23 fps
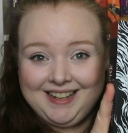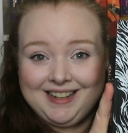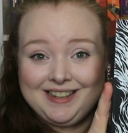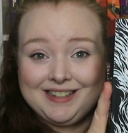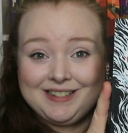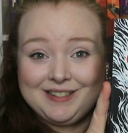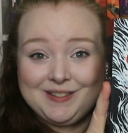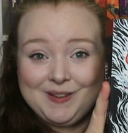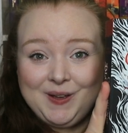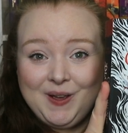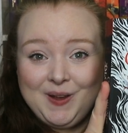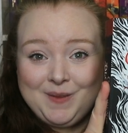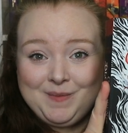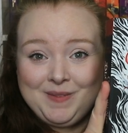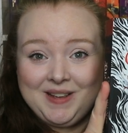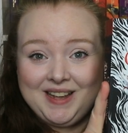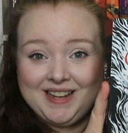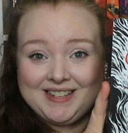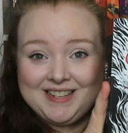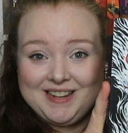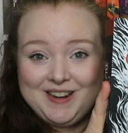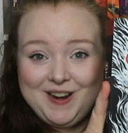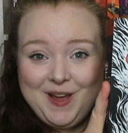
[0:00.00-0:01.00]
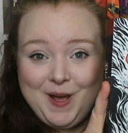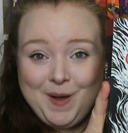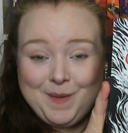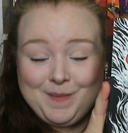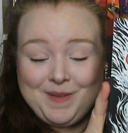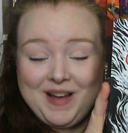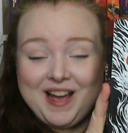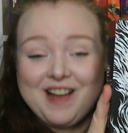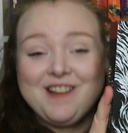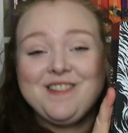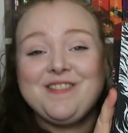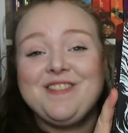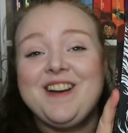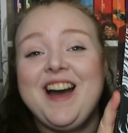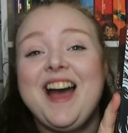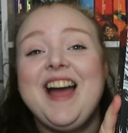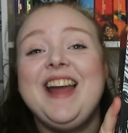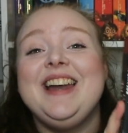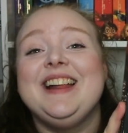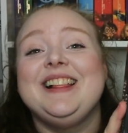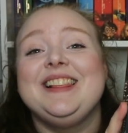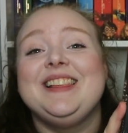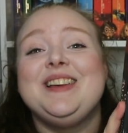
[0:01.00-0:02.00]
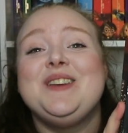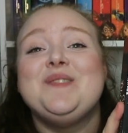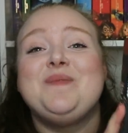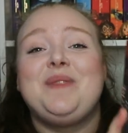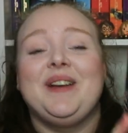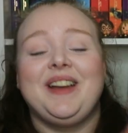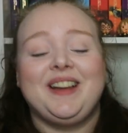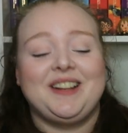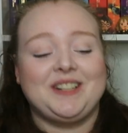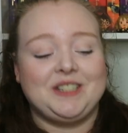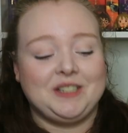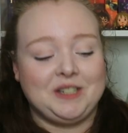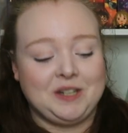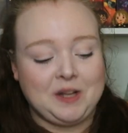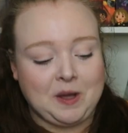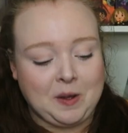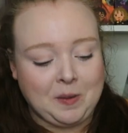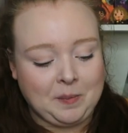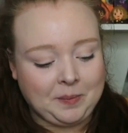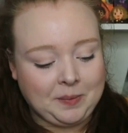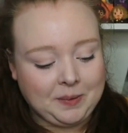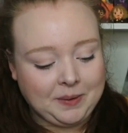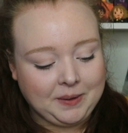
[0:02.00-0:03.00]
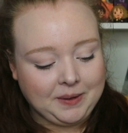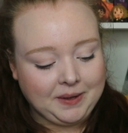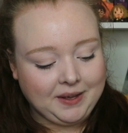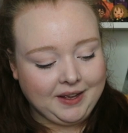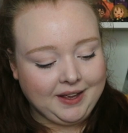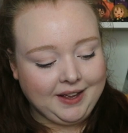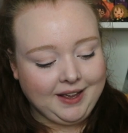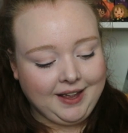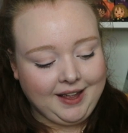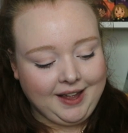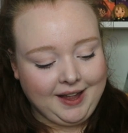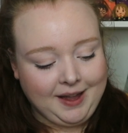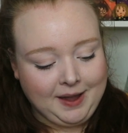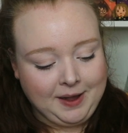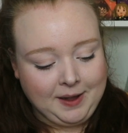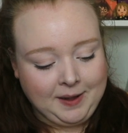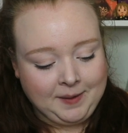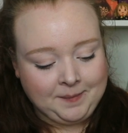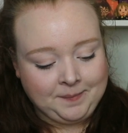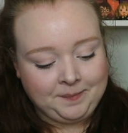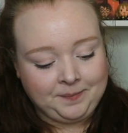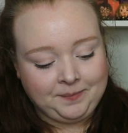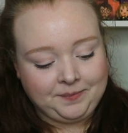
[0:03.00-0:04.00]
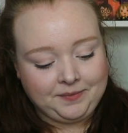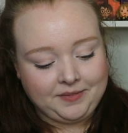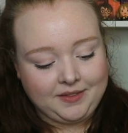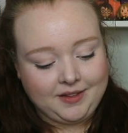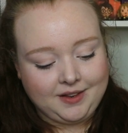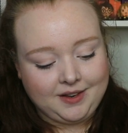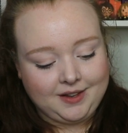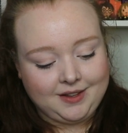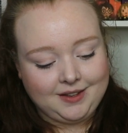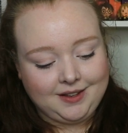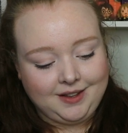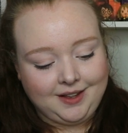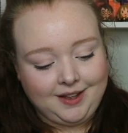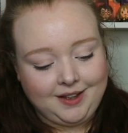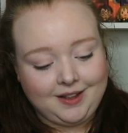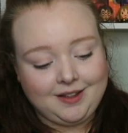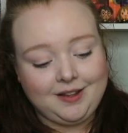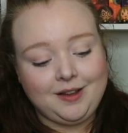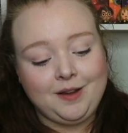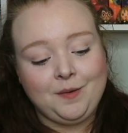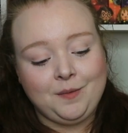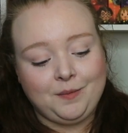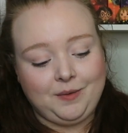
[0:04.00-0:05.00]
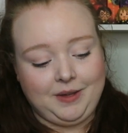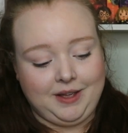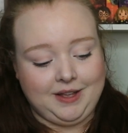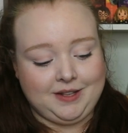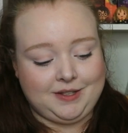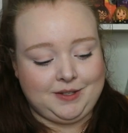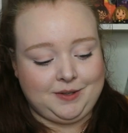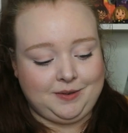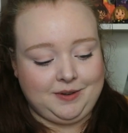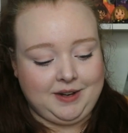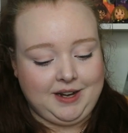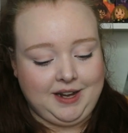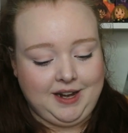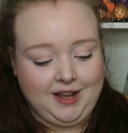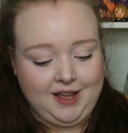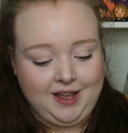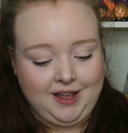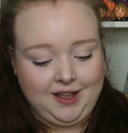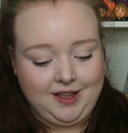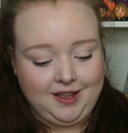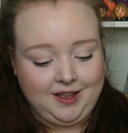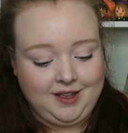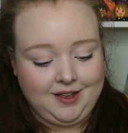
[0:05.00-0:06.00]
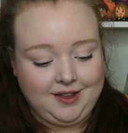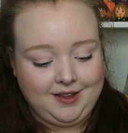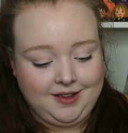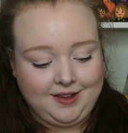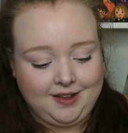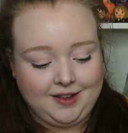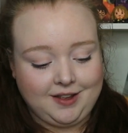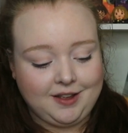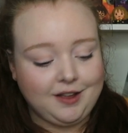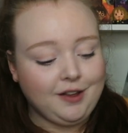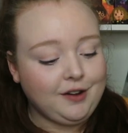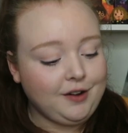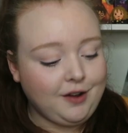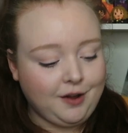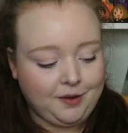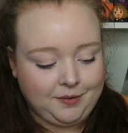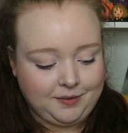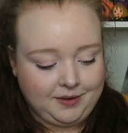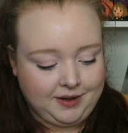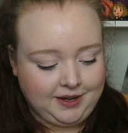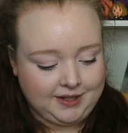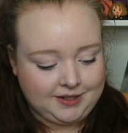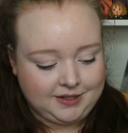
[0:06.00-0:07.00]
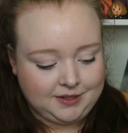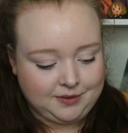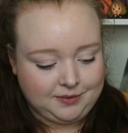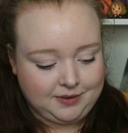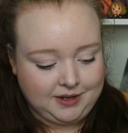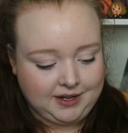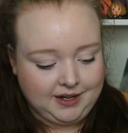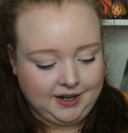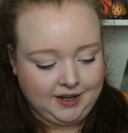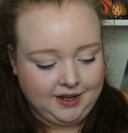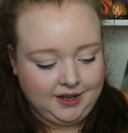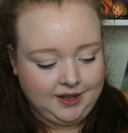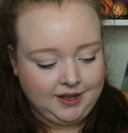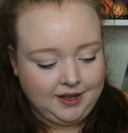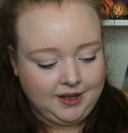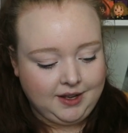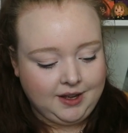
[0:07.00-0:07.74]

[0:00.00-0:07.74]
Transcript: And so I picked it up. I finally picked it up. I can't wait to read it. Cannot wait to read it.